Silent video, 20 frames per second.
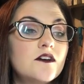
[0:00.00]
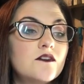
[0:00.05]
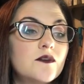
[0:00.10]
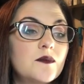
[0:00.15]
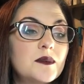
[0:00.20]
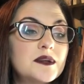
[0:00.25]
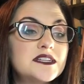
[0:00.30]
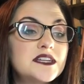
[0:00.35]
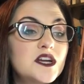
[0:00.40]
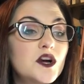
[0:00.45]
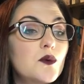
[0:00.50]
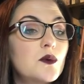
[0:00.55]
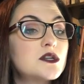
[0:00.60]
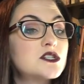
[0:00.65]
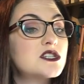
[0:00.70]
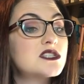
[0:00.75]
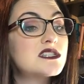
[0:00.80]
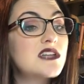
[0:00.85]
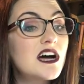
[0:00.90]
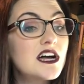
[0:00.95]
for material
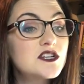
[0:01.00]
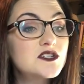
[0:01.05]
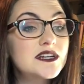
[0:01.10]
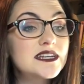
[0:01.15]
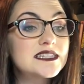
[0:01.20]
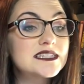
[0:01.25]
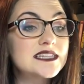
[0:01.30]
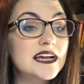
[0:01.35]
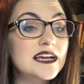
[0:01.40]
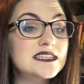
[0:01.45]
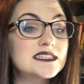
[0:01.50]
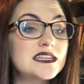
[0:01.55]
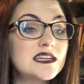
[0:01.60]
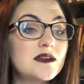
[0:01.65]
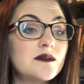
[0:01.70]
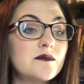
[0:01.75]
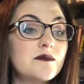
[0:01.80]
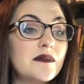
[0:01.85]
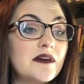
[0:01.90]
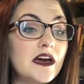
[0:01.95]
which does not treat sex in
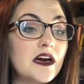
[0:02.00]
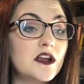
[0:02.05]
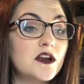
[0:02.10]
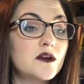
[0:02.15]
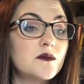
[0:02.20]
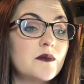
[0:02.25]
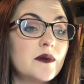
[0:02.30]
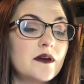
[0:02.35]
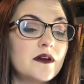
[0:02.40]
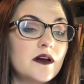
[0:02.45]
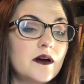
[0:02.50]
a manner